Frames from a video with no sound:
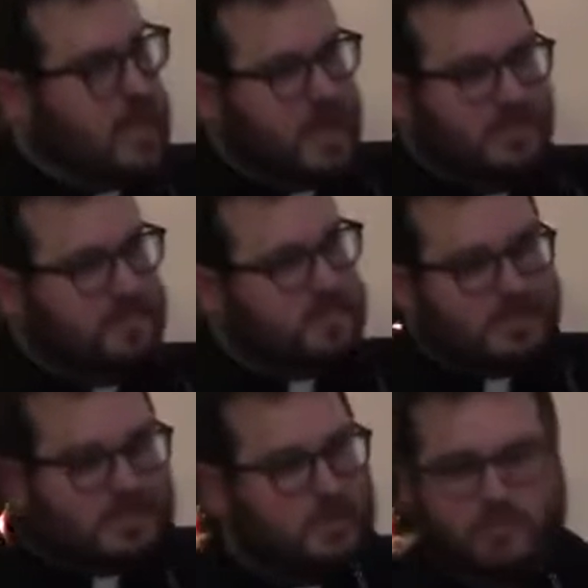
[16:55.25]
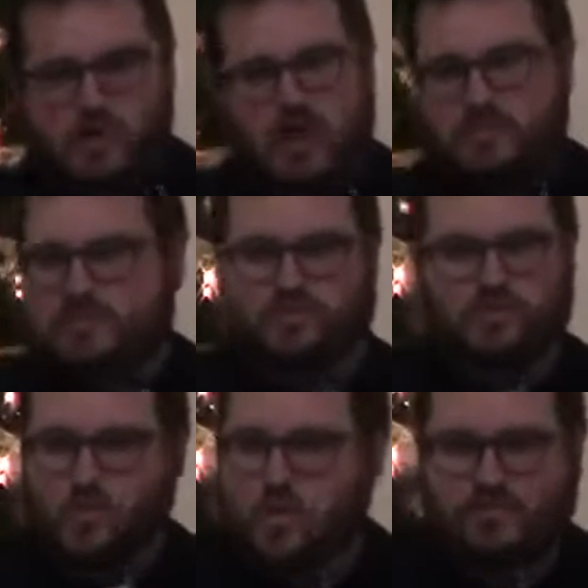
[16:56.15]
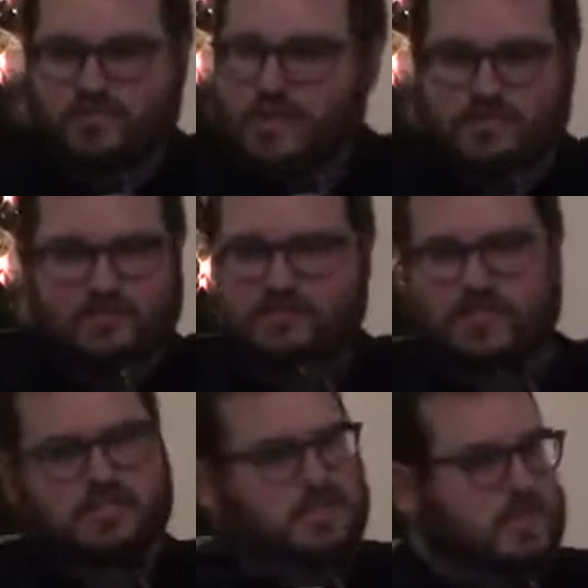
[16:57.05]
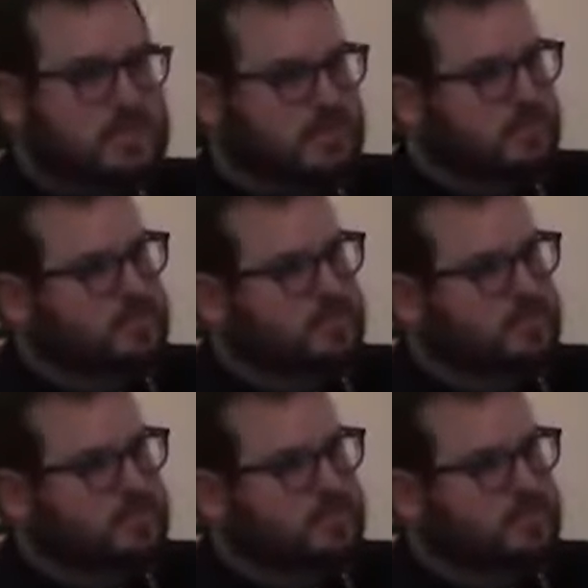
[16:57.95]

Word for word: And this isn't a promise of your faithfulness to Him.